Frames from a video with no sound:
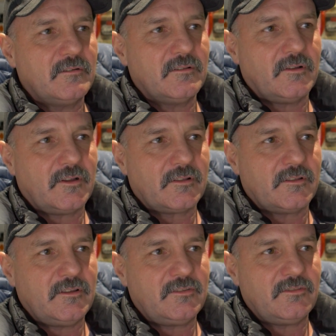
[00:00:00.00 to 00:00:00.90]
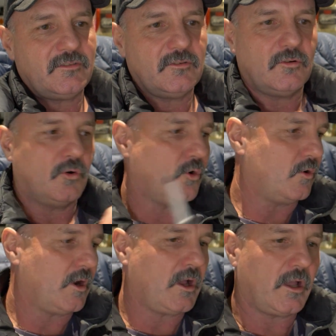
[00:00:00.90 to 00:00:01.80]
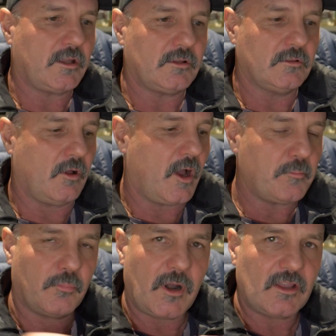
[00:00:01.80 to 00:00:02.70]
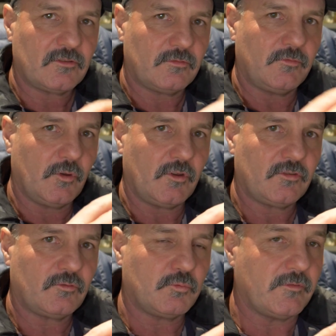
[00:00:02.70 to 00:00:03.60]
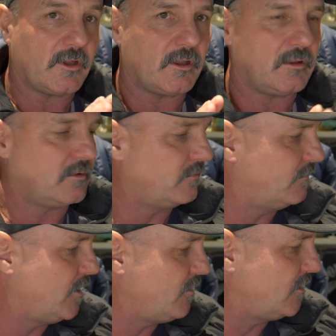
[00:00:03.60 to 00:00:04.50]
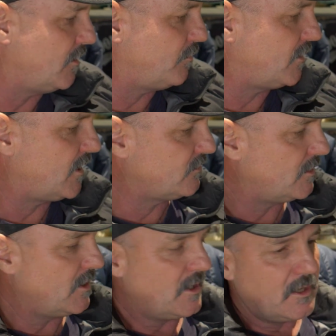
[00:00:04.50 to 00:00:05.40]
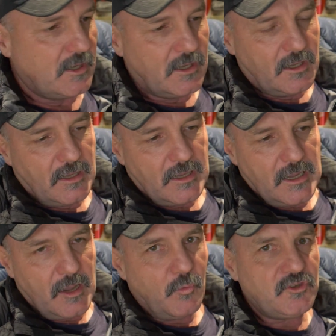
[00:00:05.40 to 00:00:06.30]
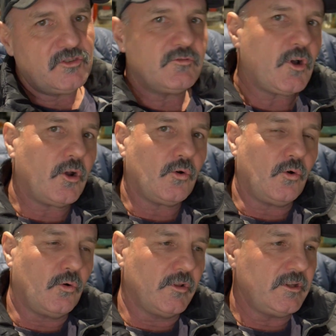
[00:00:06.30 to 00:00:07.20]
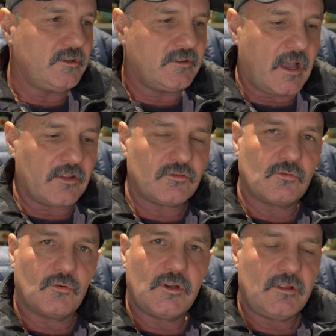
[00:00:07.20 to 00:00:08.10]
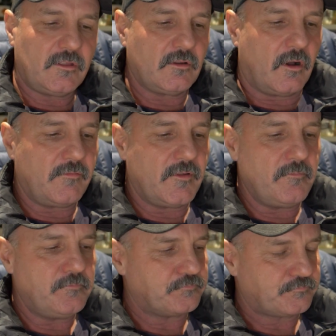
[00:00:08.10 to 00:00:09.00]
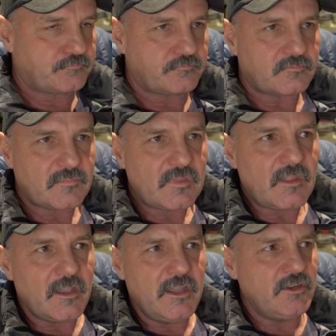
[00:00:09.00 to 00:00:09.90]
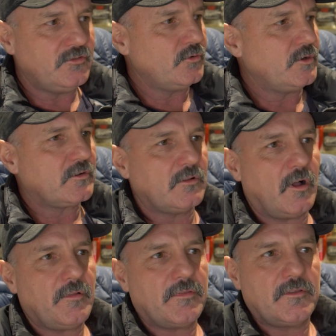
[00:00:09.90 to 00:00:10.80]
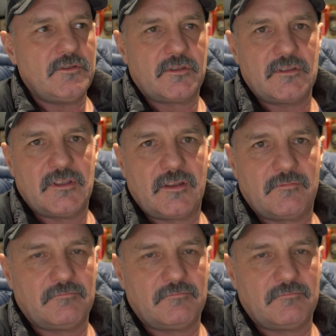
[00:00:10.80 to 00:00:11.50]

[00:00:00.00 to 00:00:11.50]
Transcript: like this, or a light brush first with a very light brush. Once you've got all the dust or anything off them, any sort of cloth that you can get